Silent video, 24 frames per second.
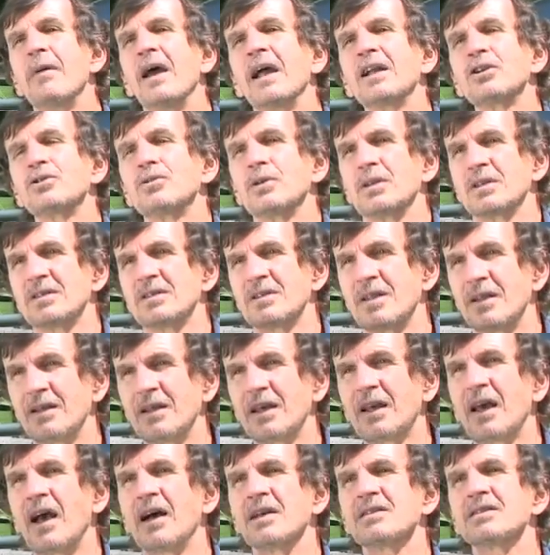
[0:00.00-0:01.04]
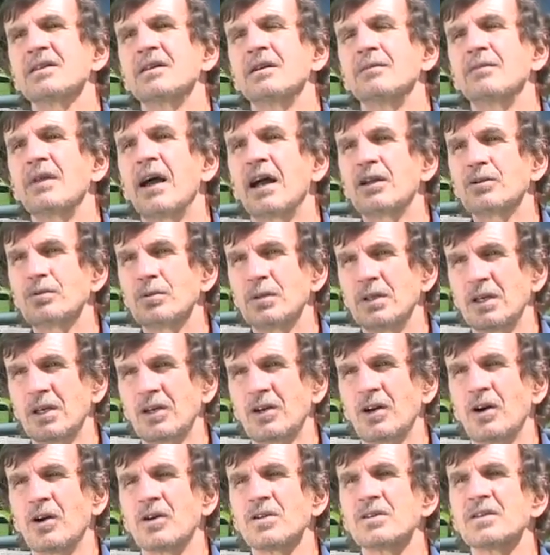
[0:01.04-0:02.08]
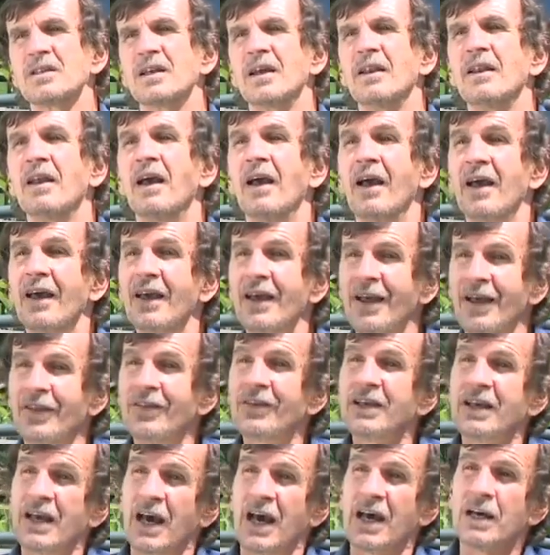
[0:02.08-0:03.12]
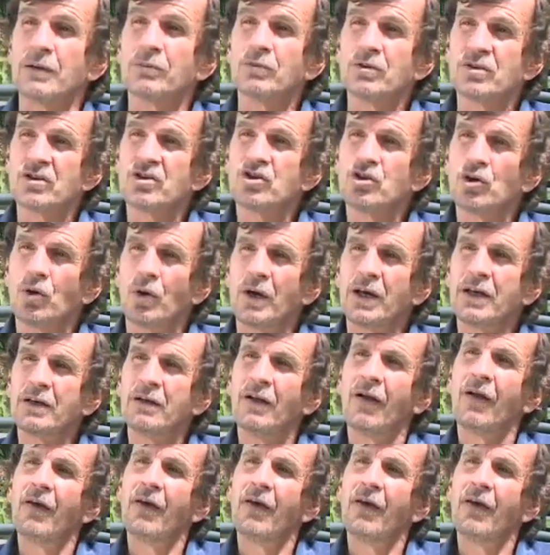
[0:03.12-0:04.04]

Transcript: matrix that the calcium naturally occurs in in the animal's joint.